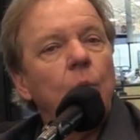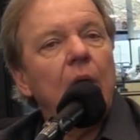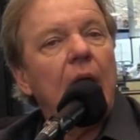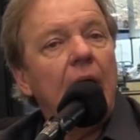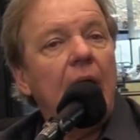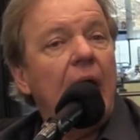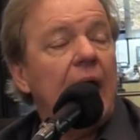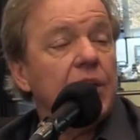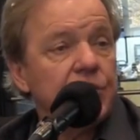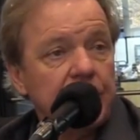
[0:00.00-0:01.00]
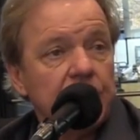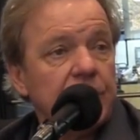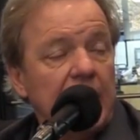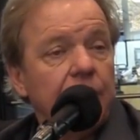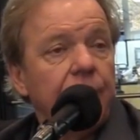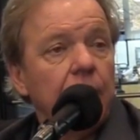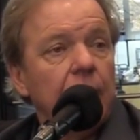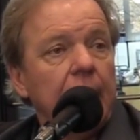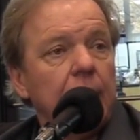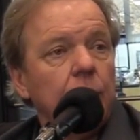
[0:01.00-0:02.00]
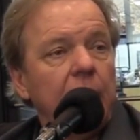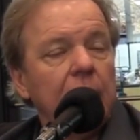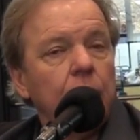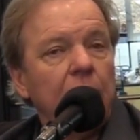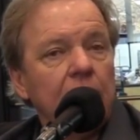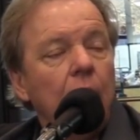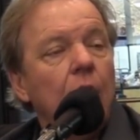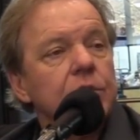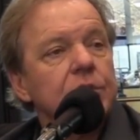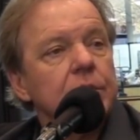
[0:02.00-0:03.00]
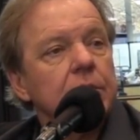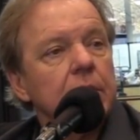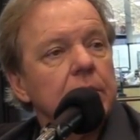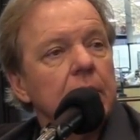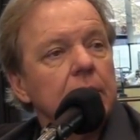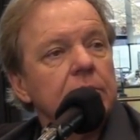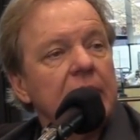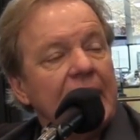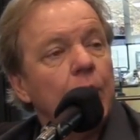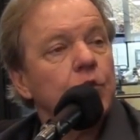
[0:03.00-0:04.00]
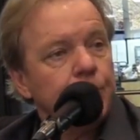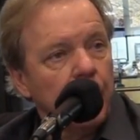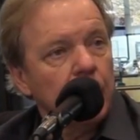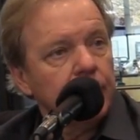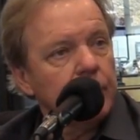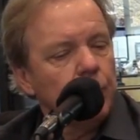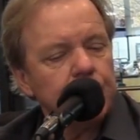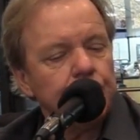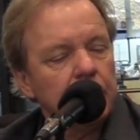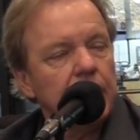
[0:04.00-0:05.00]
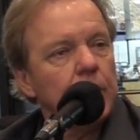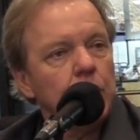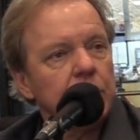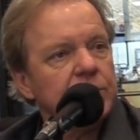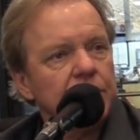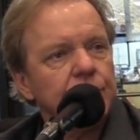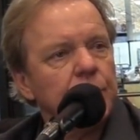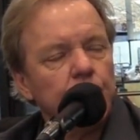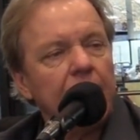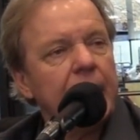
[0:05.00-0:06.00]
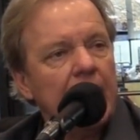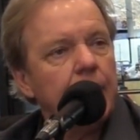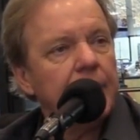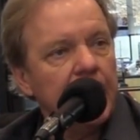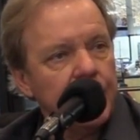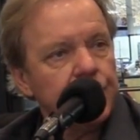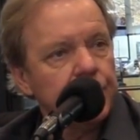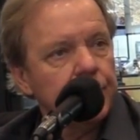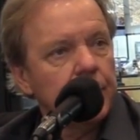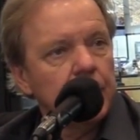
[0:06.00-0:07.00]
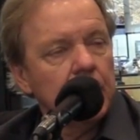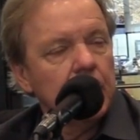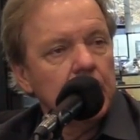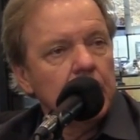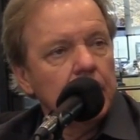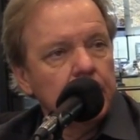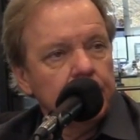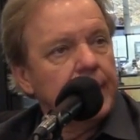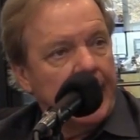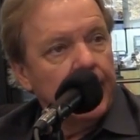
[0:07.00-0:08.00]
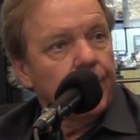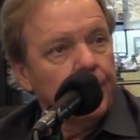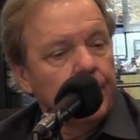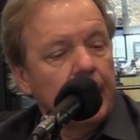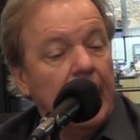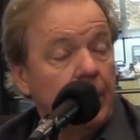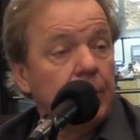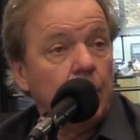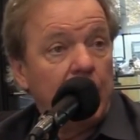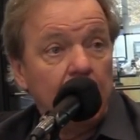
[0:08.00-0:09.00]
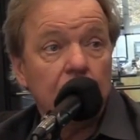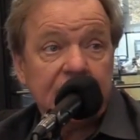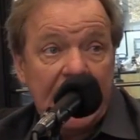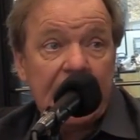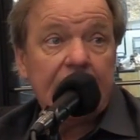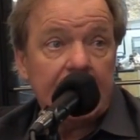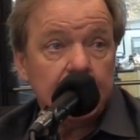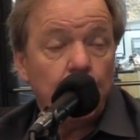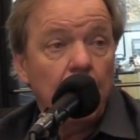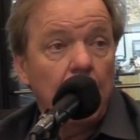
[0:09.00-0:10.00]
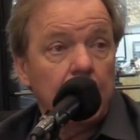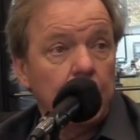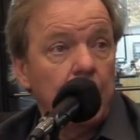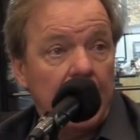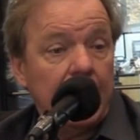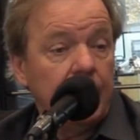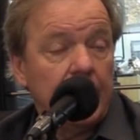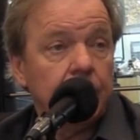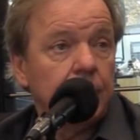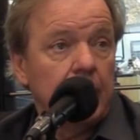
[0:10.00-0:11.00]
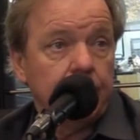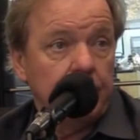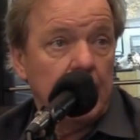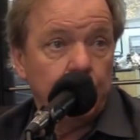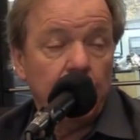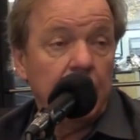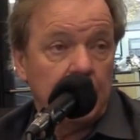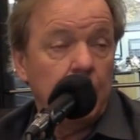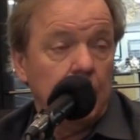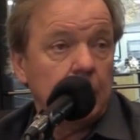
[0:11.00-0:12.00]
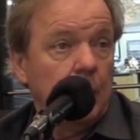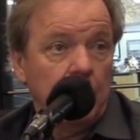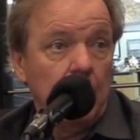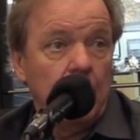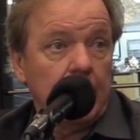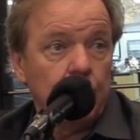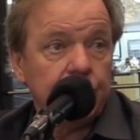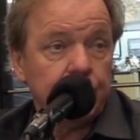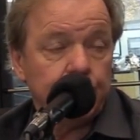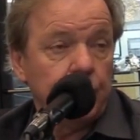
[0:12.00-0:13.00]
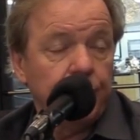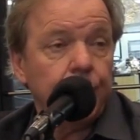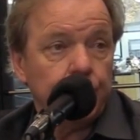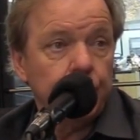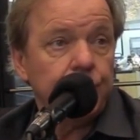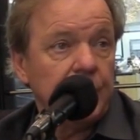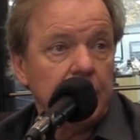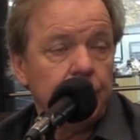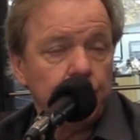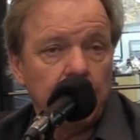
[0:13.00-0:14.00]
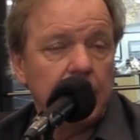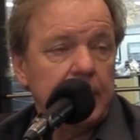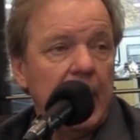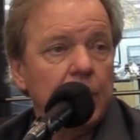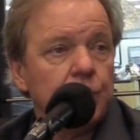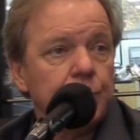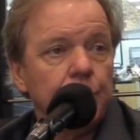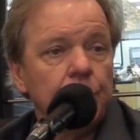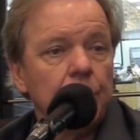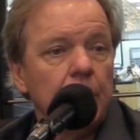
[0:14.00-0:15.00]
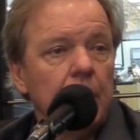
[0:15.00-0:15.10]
Well, I had a sense that I felt like we lost the Leo's part of it. Rich and Leo were such a great combination together. And we lost Andy as well, and who Andy had really come along and was a terrific crew chief and really knowledgeable.